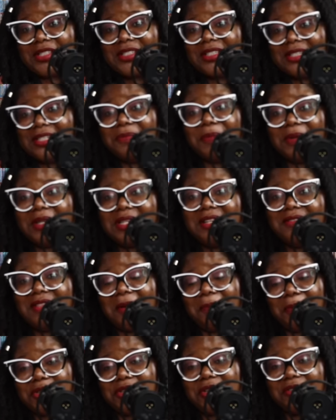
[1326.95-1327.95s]
believe that
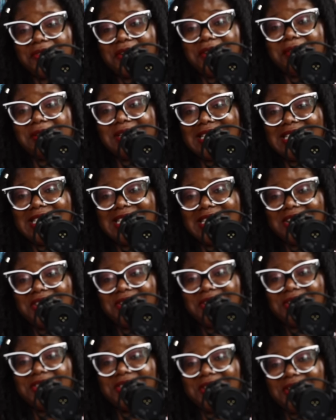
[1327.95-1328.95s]
Portia Featherington is a girl's
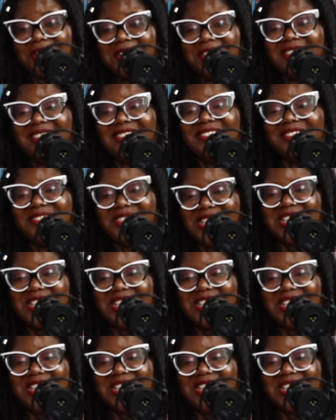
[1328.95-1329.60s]
girl video.